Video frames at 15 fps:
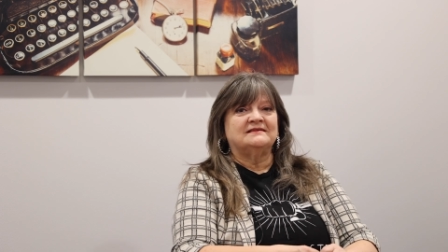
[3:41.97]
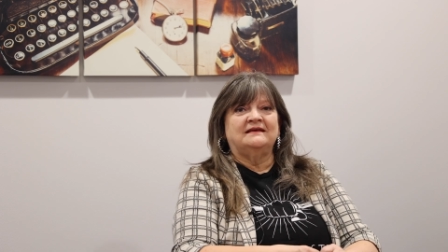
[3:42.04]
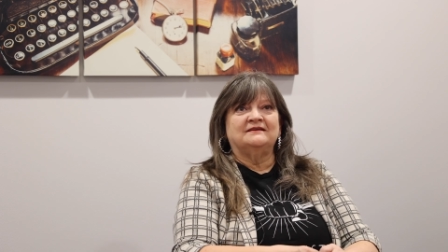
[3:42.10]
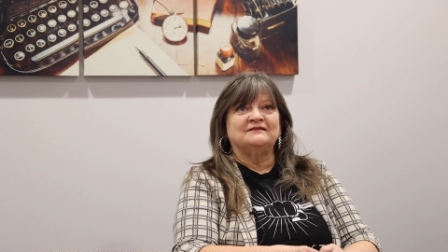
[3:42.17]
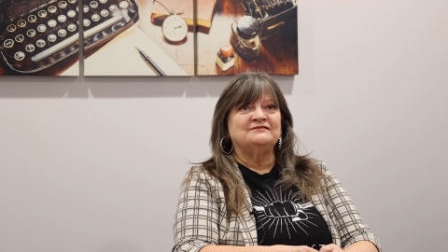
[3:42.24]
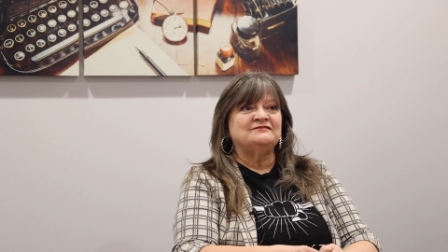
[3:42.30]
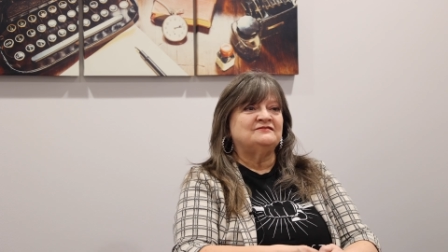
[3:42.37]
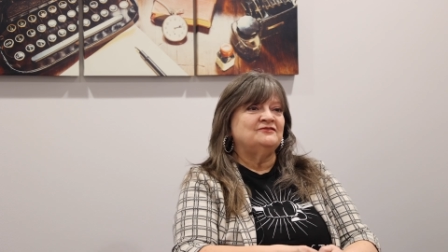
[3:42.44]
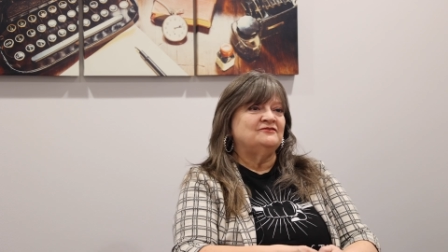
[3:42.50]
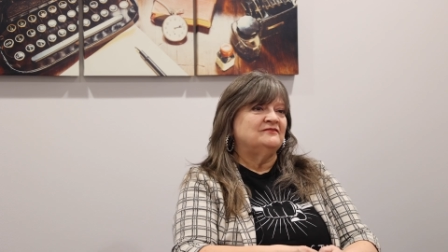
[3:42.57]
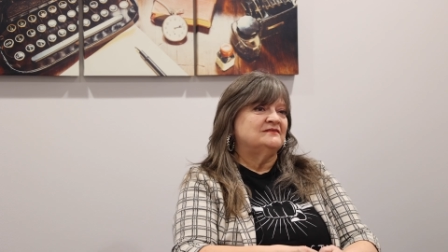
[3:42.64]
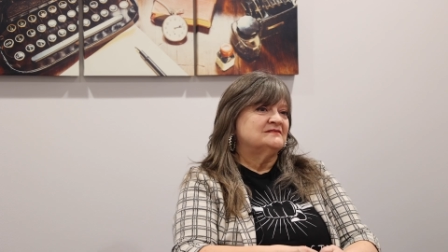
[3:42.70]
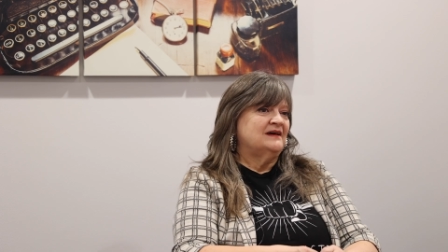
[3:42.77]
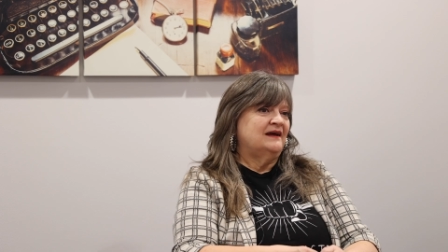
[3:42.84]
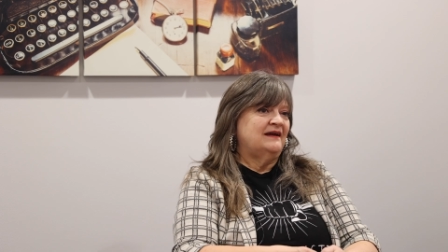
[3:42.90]
And as
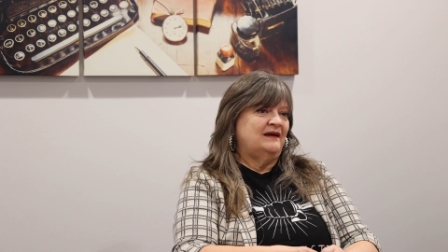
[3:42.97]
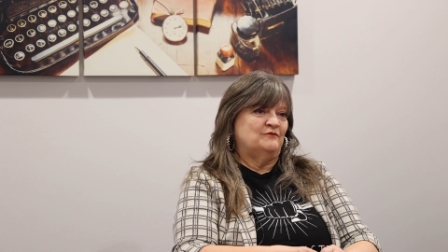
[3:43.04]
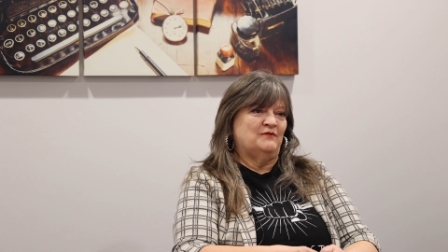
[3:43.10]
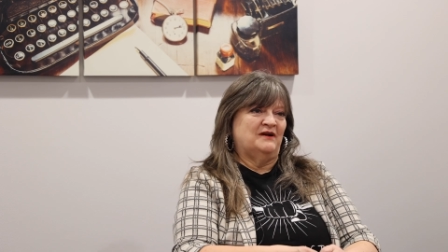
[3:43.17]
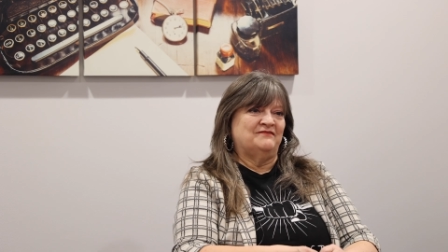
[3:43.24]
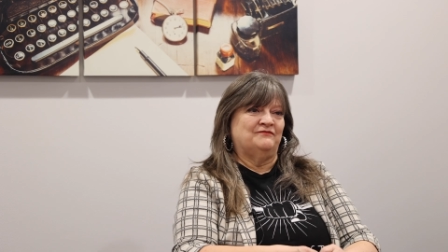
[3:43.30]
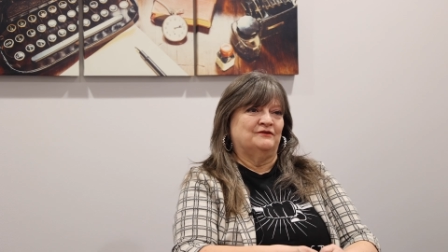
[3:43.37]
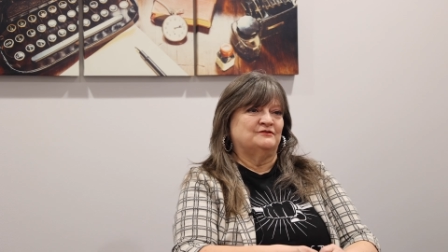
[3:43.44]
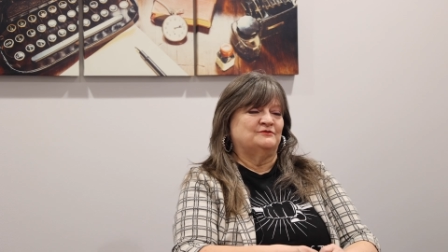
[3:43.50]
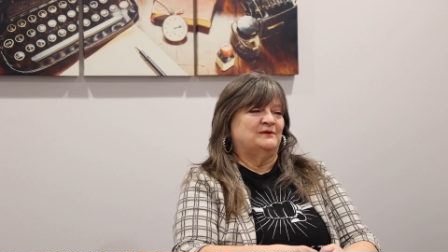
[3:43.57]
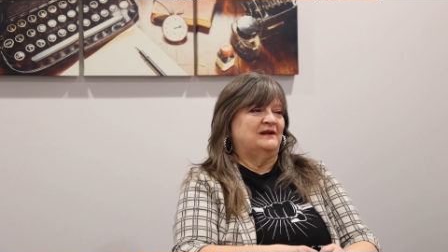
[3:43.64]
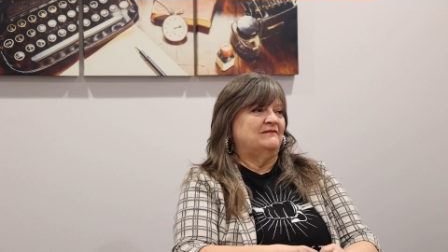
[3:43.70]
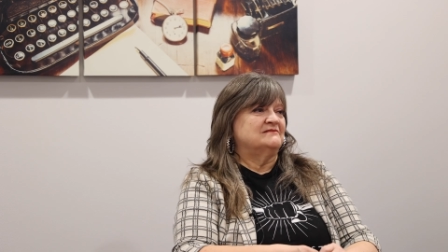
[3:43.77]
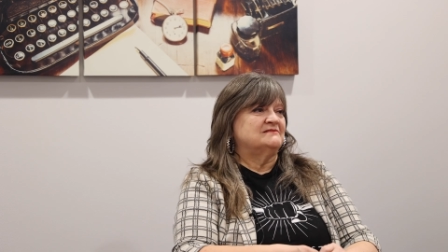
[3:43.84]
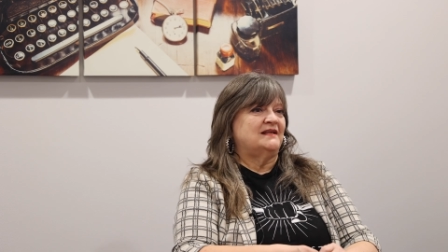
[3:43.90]
soon as I had my first
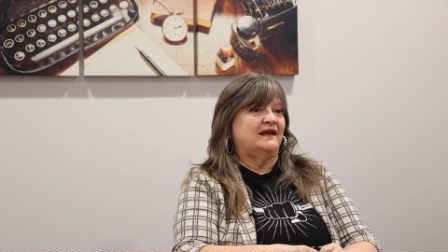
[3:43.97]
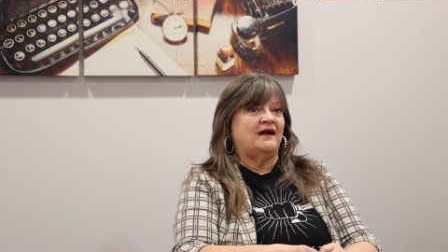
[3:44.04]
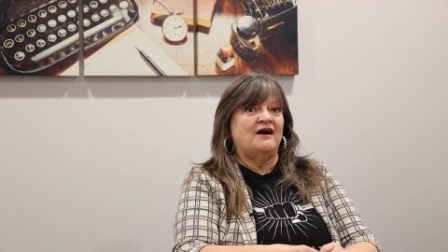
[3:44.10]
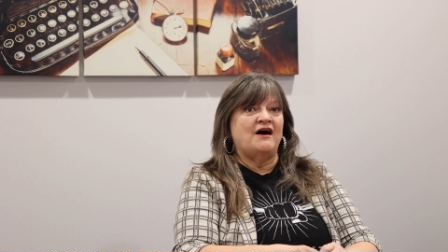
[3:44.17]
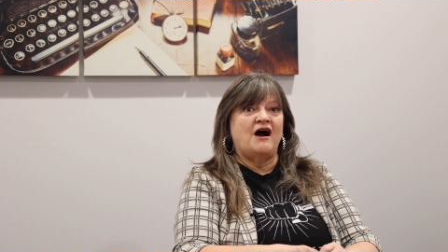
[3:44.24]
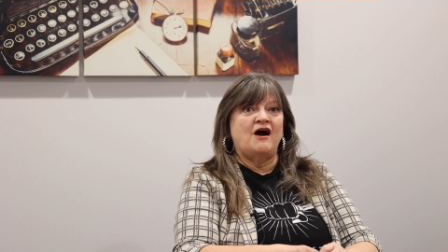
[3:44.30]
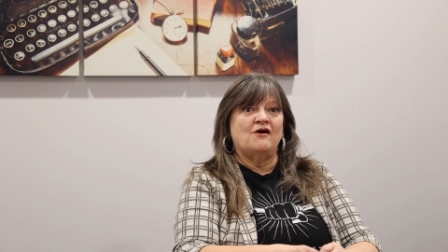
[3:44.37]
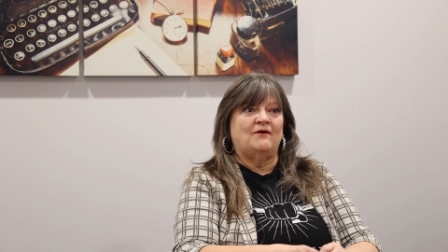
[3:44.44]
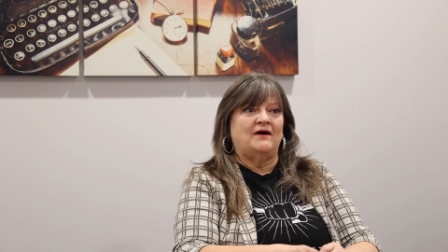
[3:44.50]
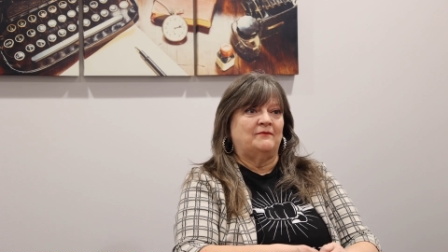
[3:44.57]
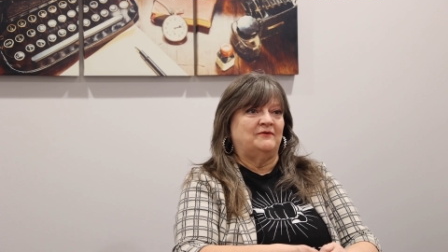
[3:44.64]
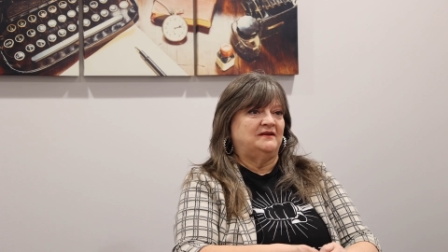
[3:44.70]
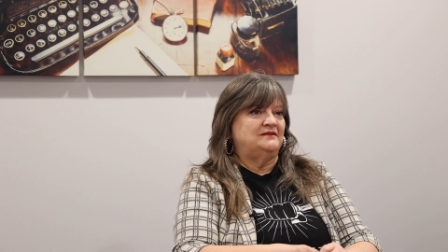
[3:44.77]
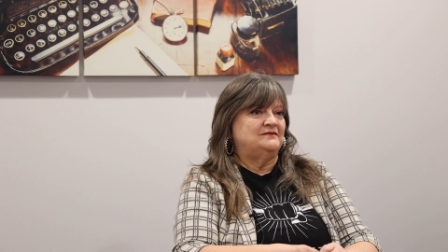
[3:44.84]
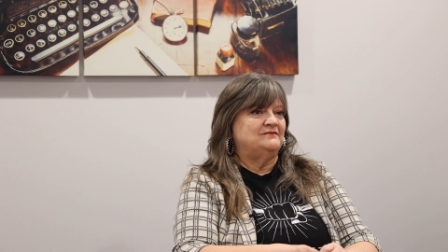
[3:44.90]
one, I was like, oh, I
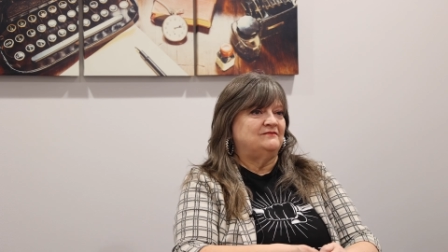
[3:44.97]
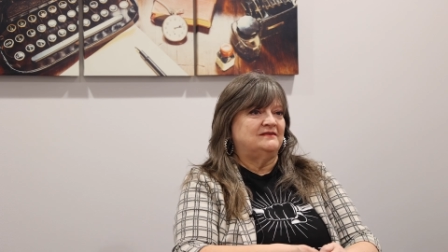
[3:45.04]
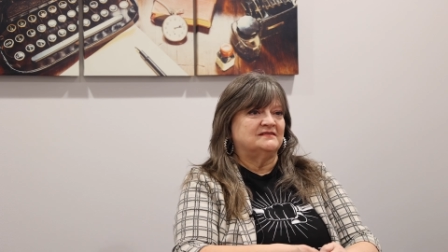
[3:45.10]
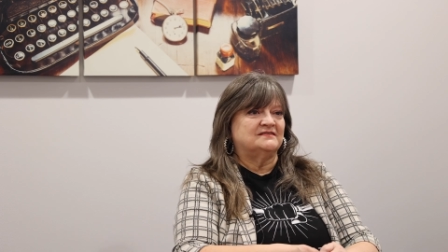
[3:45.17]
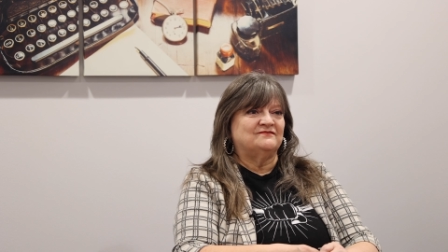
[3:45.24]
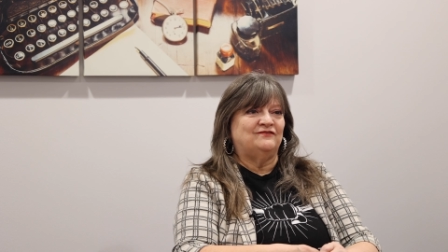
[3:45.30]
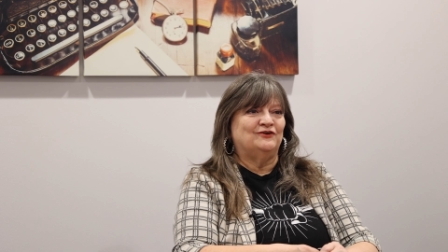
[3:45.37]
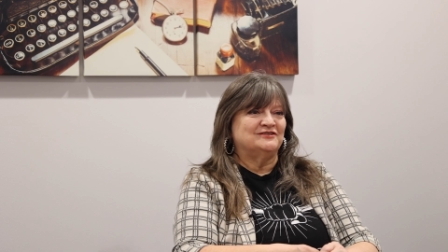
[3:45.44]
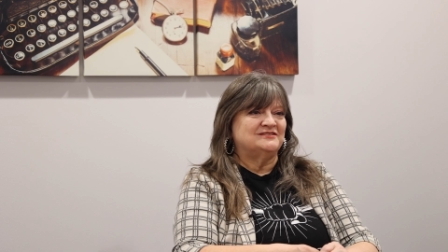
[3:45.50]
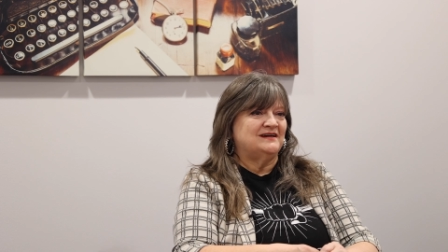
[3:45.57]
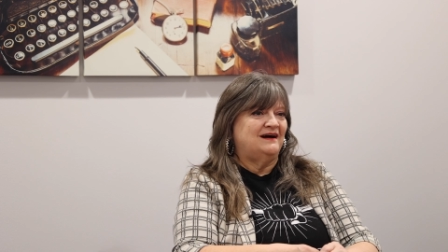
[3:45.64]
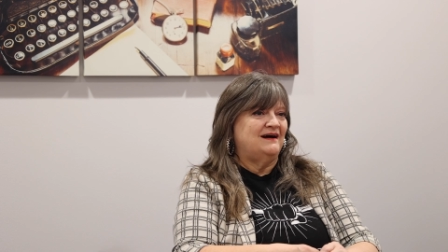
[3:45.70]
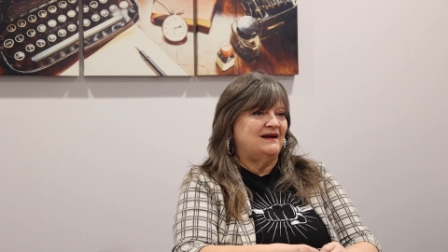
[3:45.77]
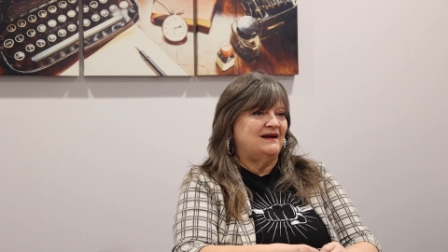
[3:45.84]
want to do this full time.